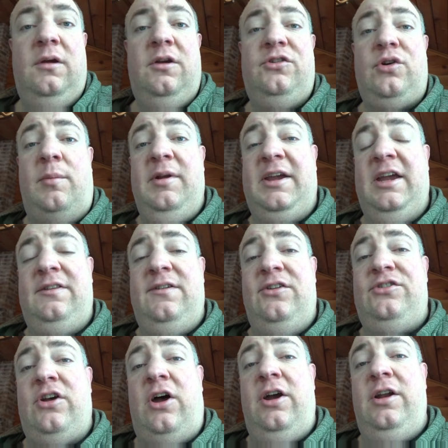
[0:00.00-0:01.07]
So I'm going to get
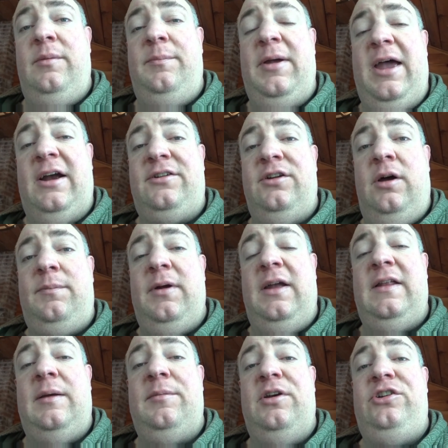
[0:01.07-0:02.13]
this item packed up,
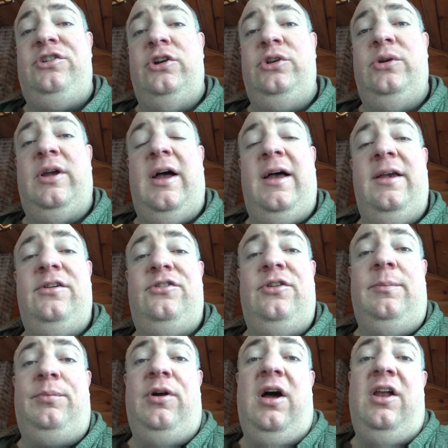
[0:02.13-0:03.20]
and I'm going to show you guys the
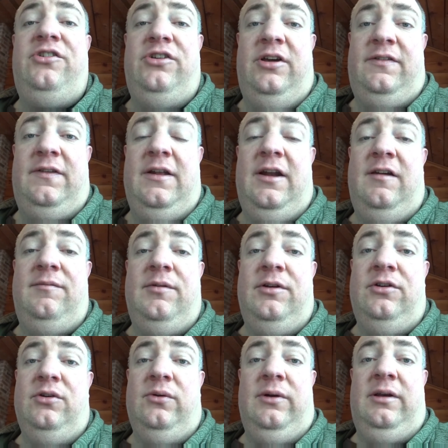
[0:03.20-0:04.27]
project that I've been
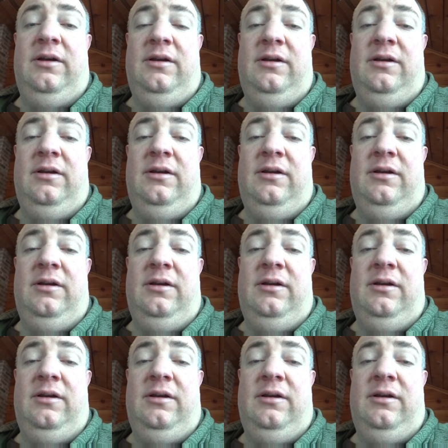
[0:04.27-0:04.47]
doing.